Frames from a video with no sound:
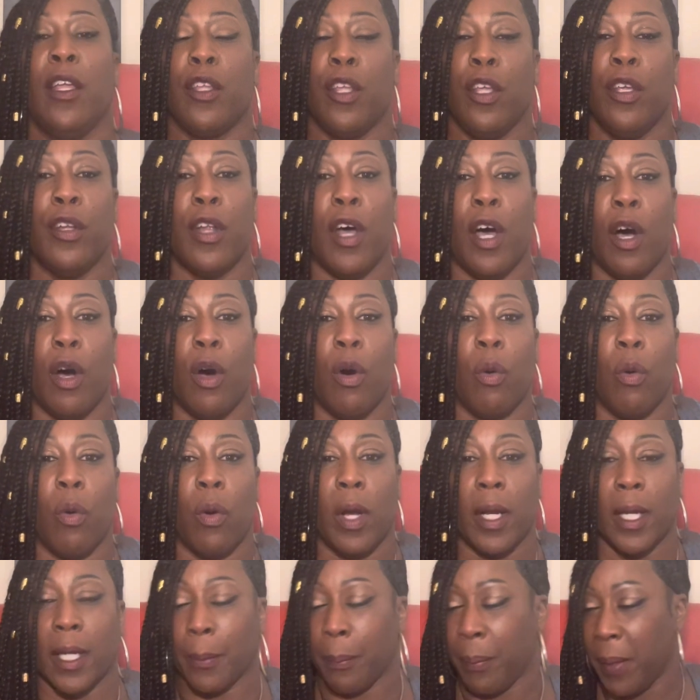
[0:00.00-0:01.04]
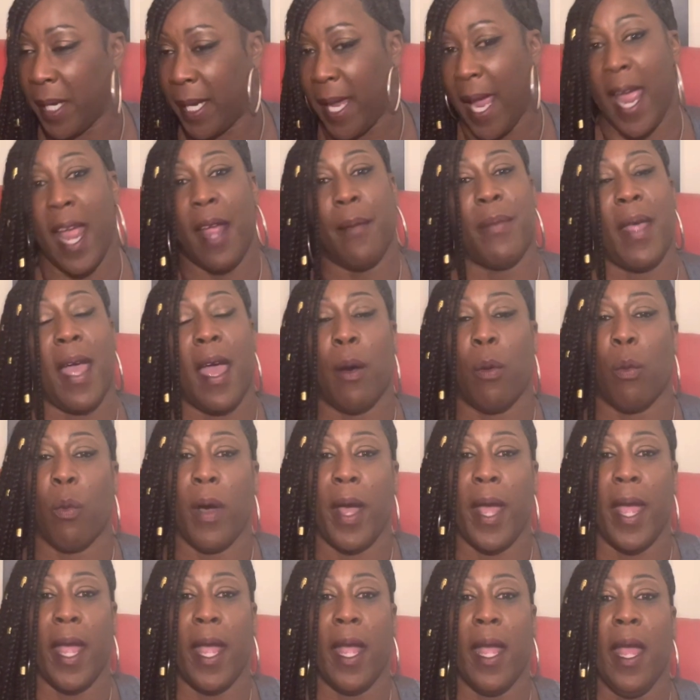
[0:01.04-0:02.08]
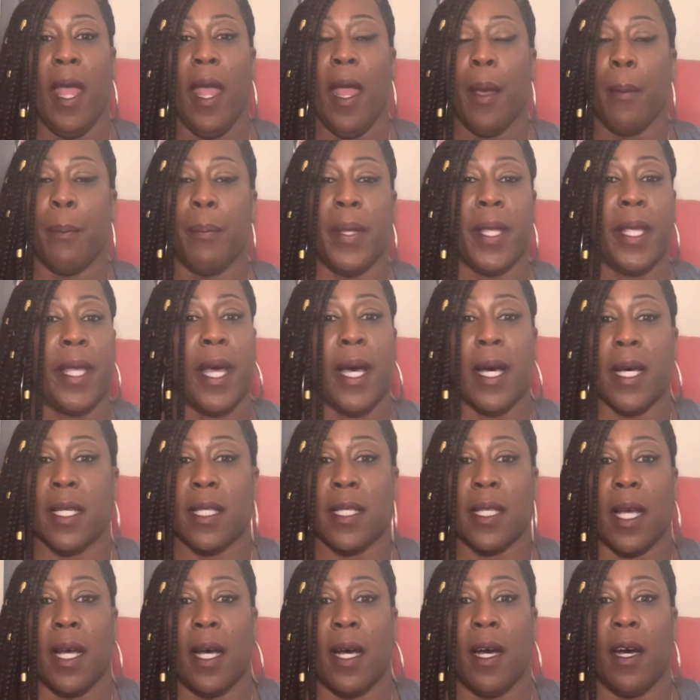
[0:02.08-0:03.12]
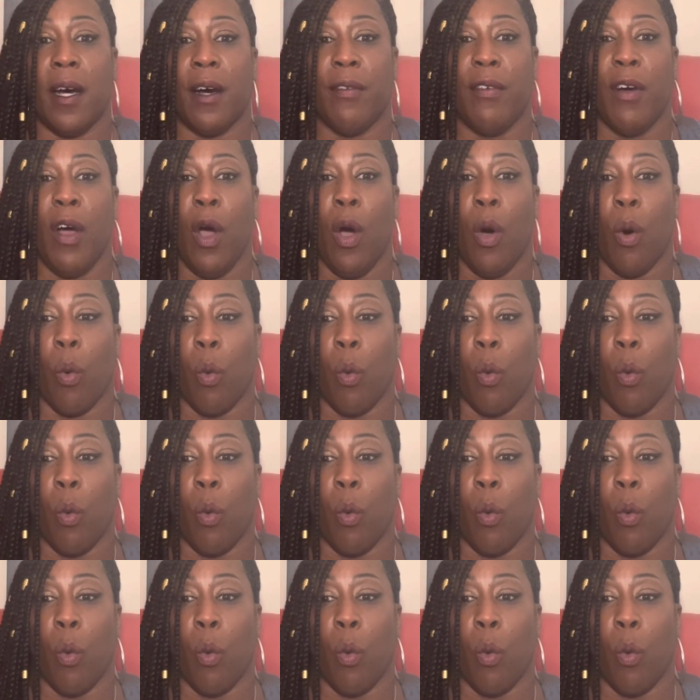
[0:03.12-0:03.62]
became that way because of